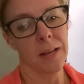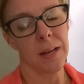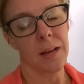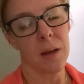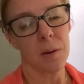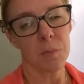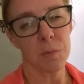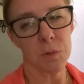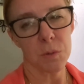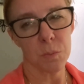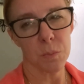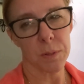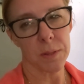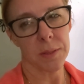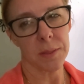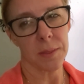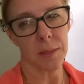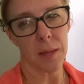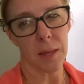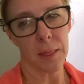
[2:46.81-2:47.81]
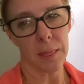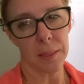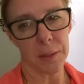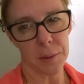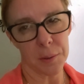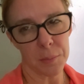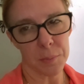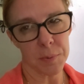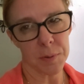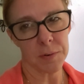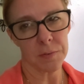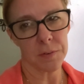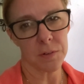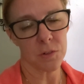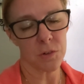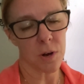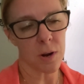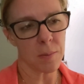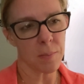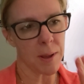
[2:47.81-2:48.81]
comes with a little bit of a
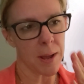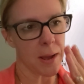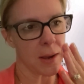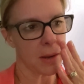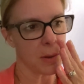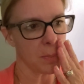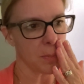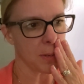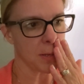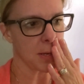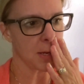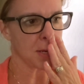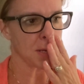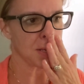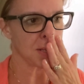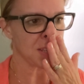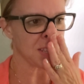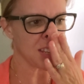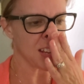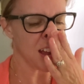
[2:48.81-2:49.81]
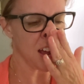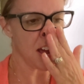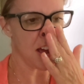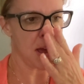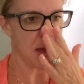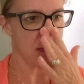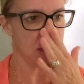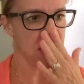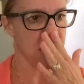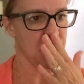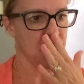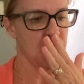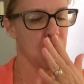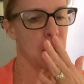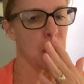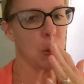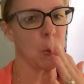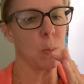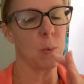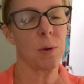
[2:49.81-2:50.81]
drawback because I
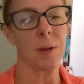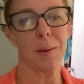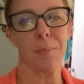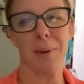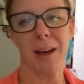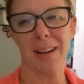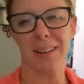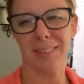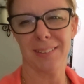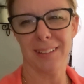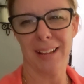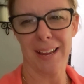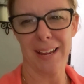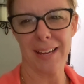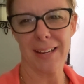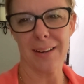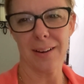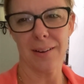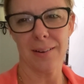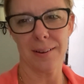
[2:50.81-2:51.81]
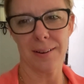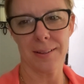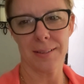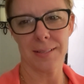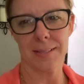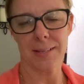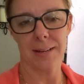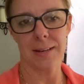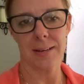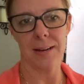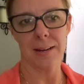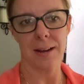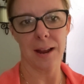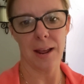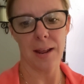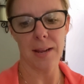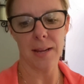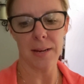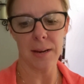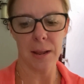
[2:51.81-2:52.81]
will get back late on Sunday
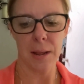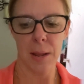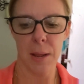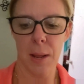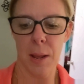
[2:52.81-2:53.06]
night,